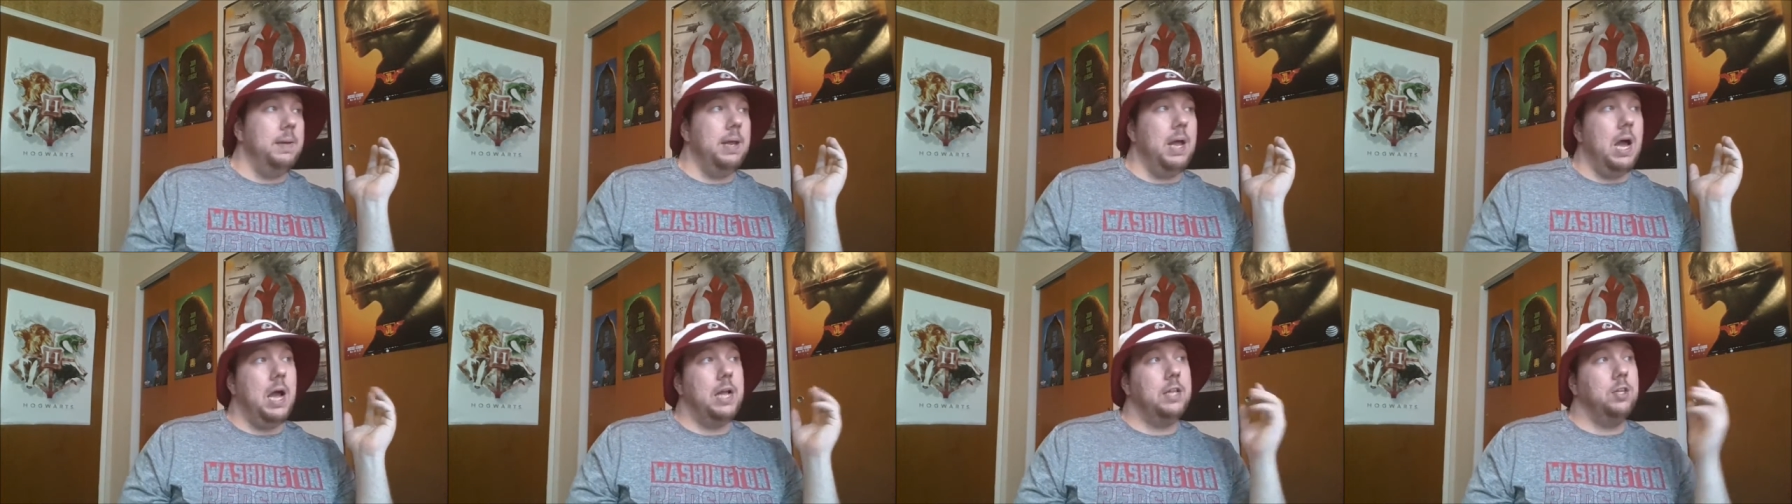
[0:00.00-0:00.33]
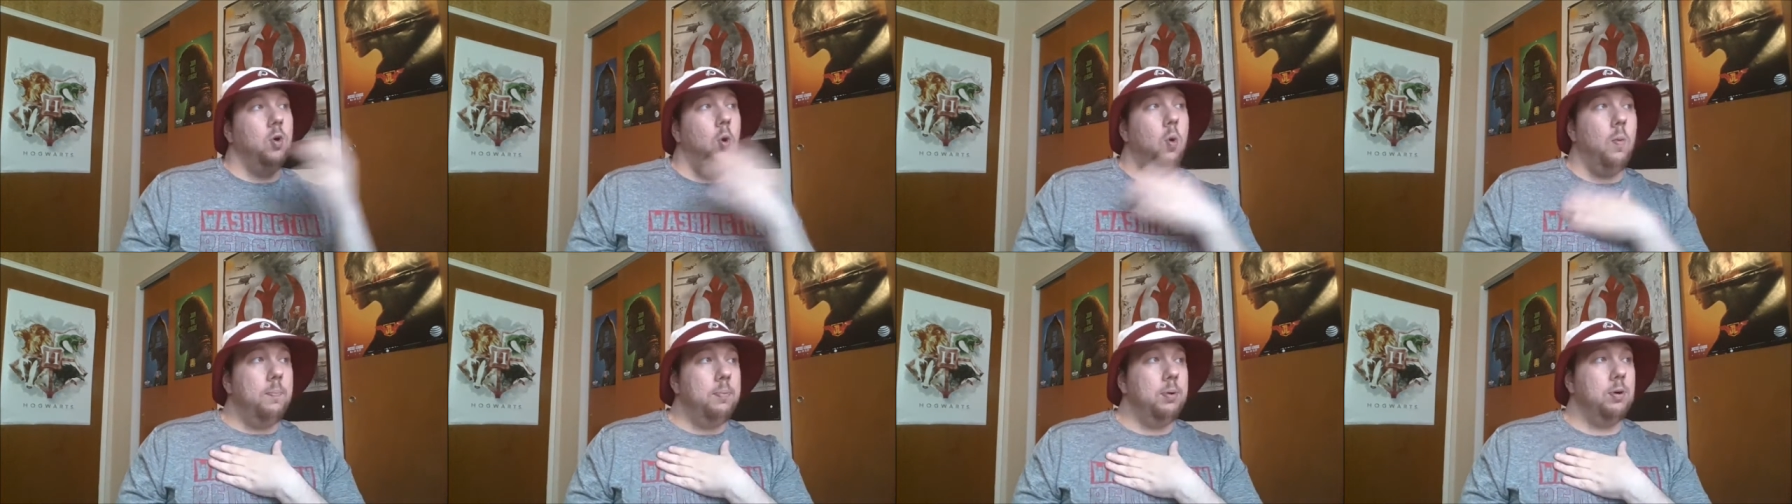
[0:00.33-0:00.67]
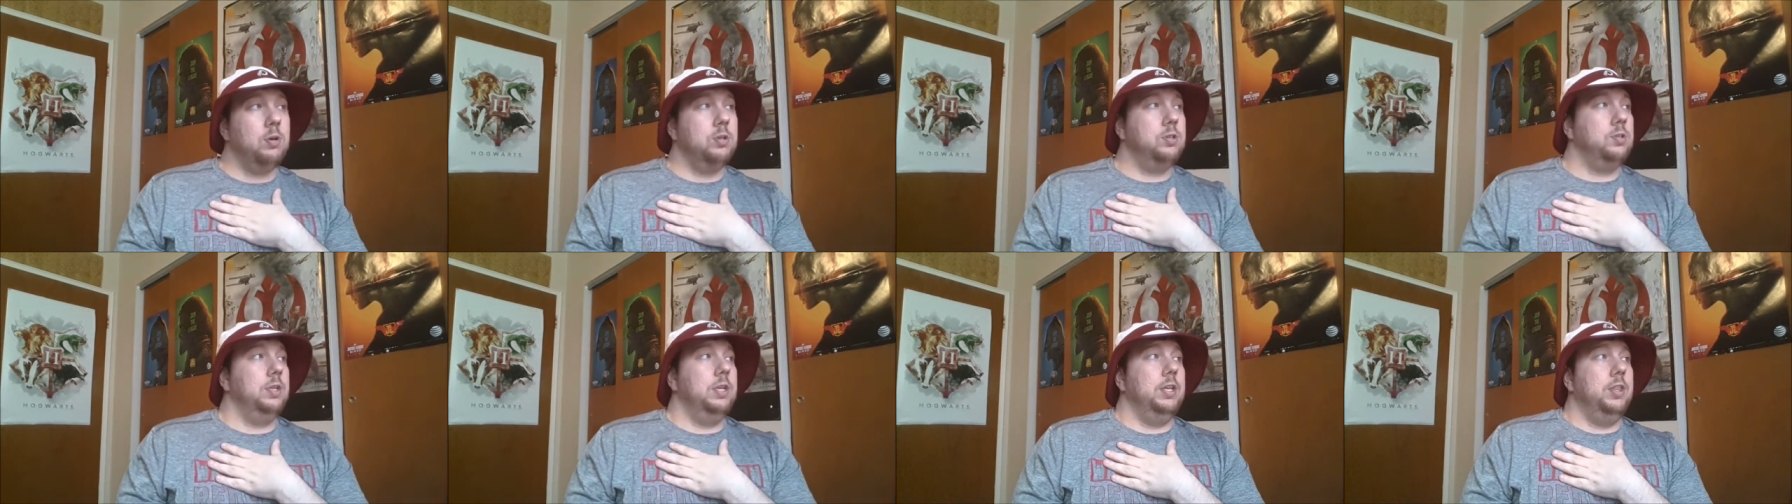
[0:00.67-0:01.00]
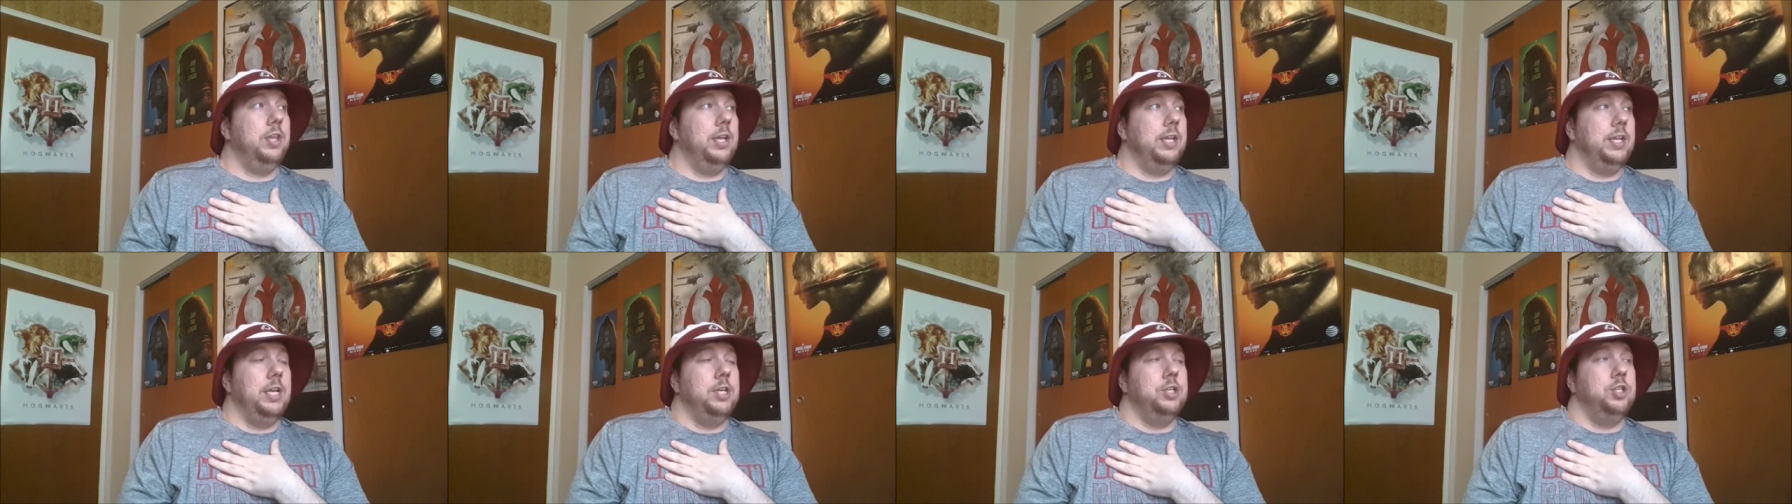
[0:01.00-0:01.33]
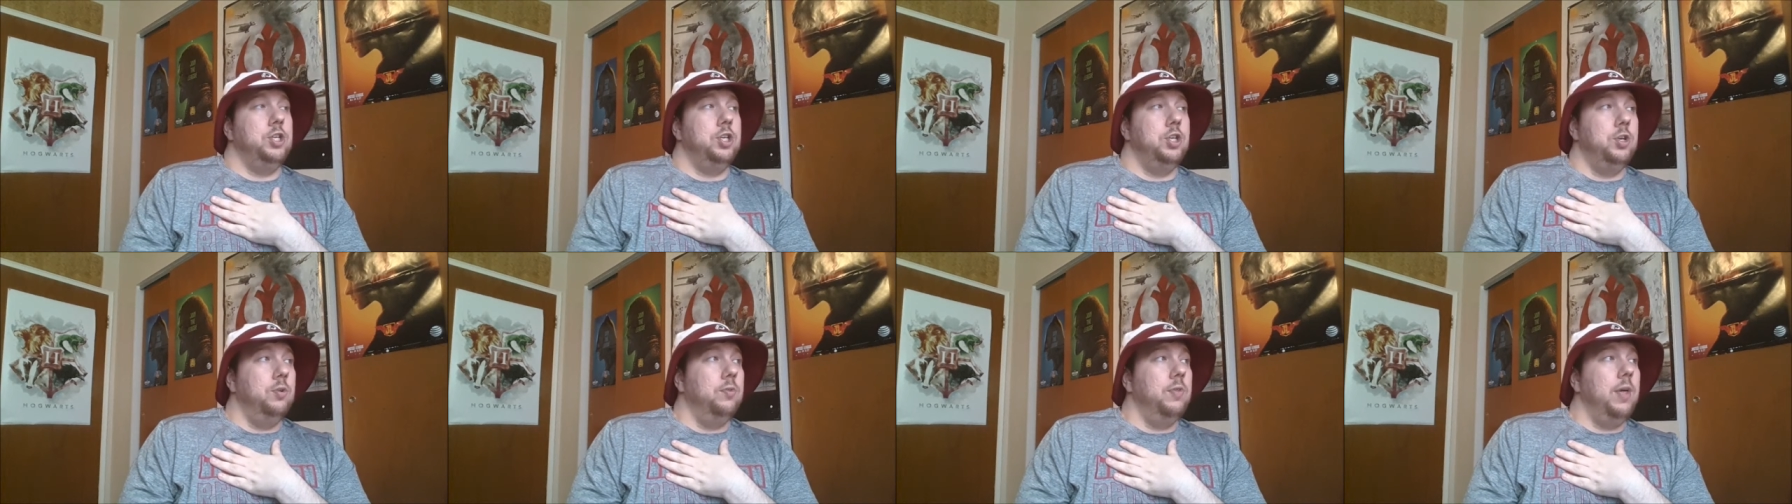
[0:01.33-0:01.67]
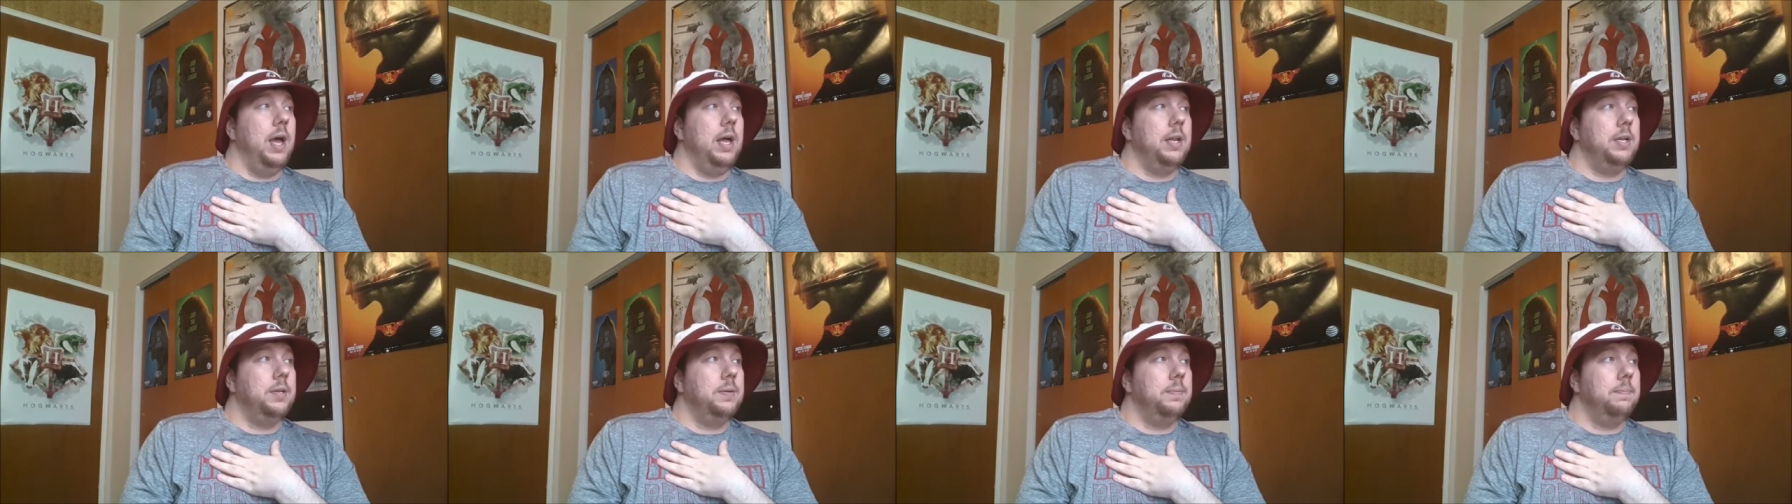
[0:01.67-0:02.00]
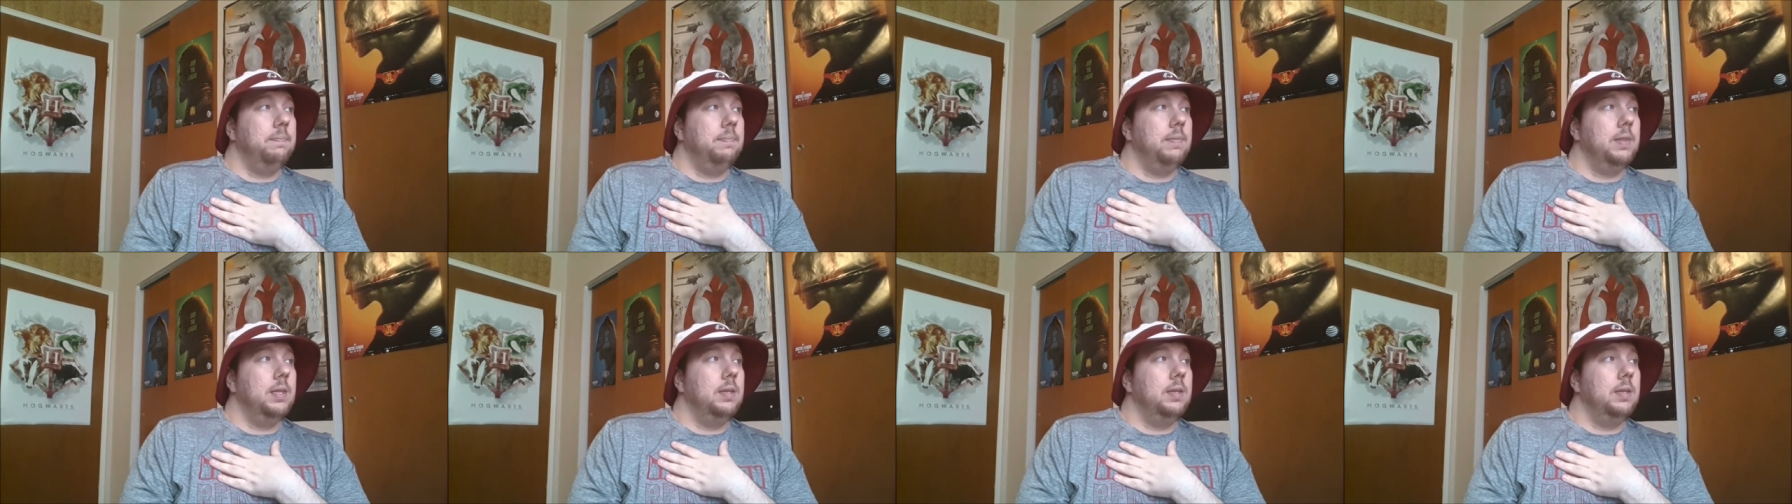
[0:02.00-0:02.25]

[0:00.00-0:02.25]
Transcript: I mean, I don't personally think they should do that.